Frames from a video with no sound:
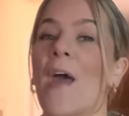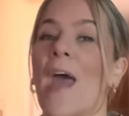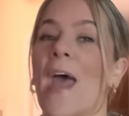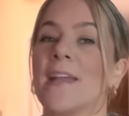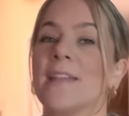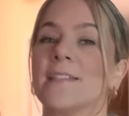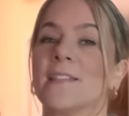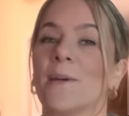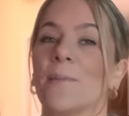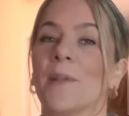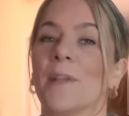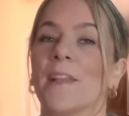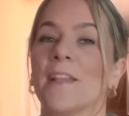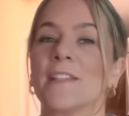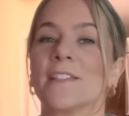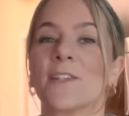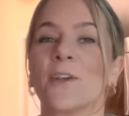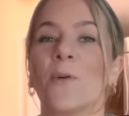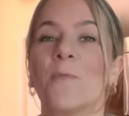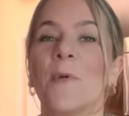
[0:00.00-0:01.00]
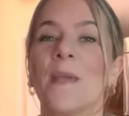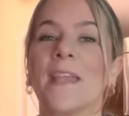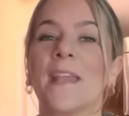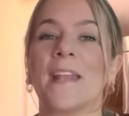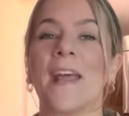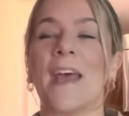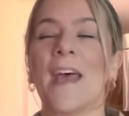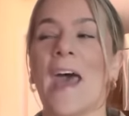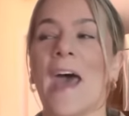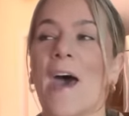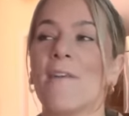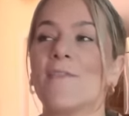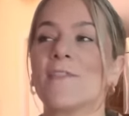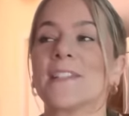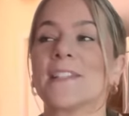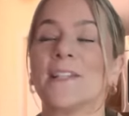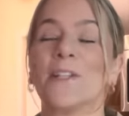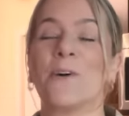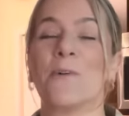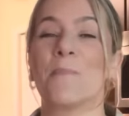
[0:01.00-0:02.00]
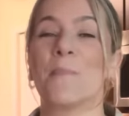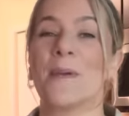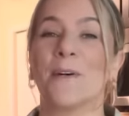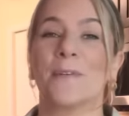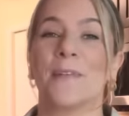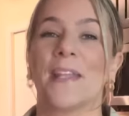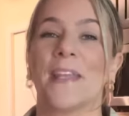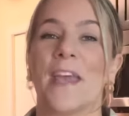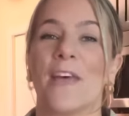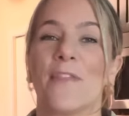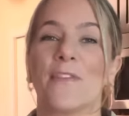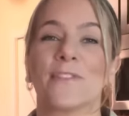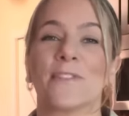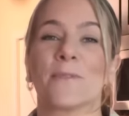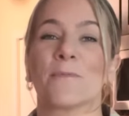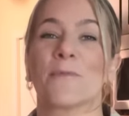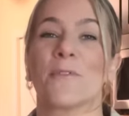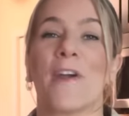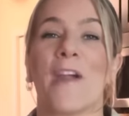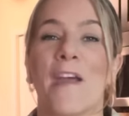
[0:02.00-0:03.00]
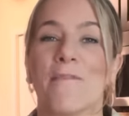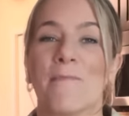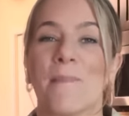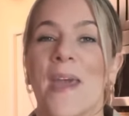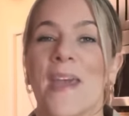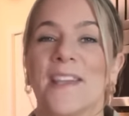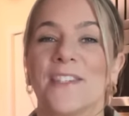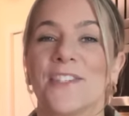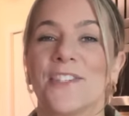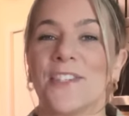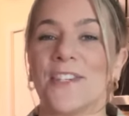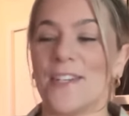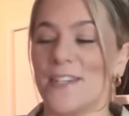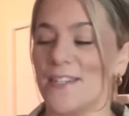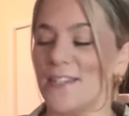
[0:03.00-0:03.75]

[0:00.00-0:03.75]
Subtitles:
add some in there so we can have us a little meal together, some Kraft mac and cheese.